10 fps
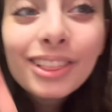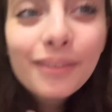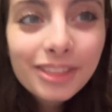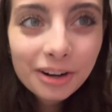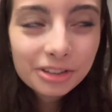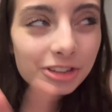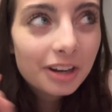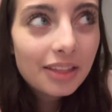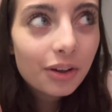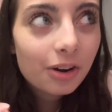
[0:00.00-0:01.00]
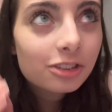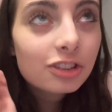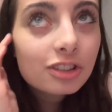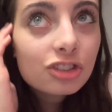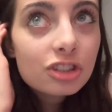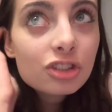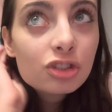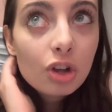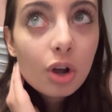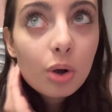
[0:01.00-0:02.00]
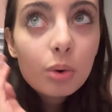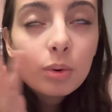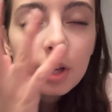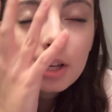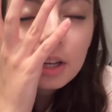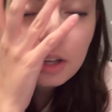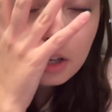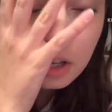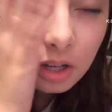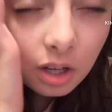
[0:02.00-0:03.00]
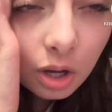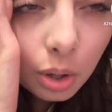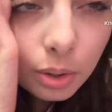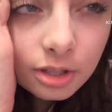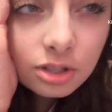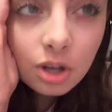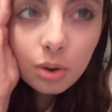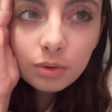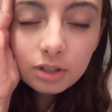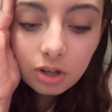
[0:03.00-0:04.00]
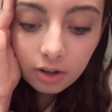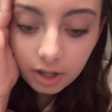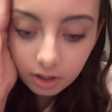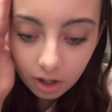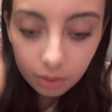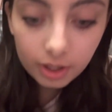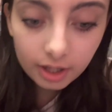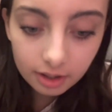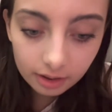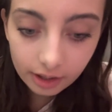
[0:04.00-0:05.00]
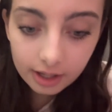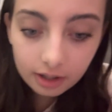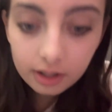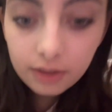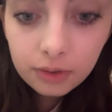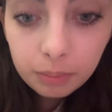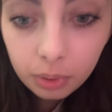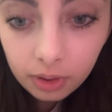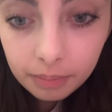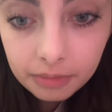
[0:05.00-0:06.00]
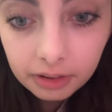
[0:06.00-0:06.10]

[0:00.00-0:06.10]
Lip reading: love The Archer, and The Archer is just so Natalia coded. Like if you pull up the